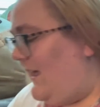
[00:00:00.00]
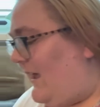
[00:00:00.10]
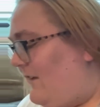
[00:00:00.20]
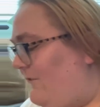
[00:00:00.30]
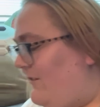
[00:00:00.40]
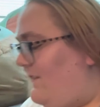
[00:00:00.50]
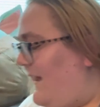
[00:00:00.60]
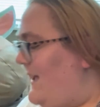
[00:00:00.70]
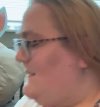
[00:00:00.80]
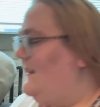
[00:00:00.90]
And for
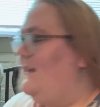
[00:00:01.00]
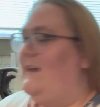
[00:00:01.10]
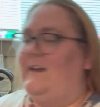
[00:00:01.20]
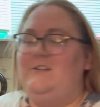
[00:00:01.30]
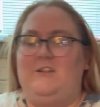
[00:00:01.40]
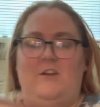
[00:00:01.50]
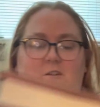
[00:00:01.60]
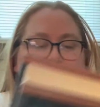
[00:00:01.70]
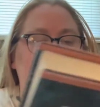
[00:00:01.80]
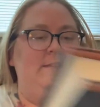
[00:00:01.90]
that, I
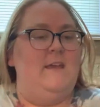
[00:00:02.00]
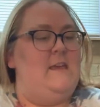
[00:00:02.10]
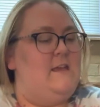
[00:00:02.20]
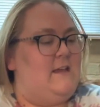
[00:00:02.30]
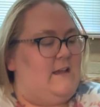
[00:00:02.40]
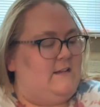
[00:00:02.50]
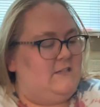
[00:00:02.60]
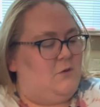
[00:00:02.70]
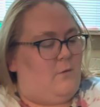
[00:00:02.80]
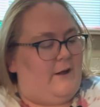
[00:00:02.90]
chose Into
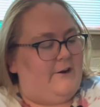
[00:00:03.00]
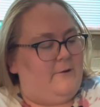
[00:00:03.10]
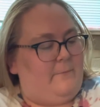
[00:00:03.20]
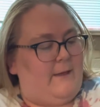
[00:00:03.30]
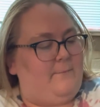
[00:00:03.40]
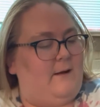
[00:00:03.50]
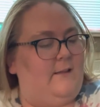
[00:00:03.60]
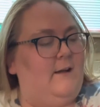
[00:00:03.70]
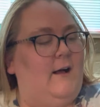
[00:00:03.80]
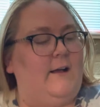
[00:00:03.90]
the Water by
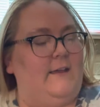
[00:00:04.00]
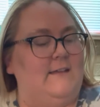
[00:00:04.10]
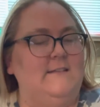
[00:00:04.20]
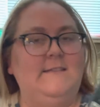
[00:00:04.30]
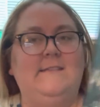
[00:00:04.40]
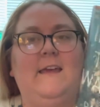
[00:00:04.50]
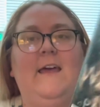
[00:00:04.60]
Paula Hawkins.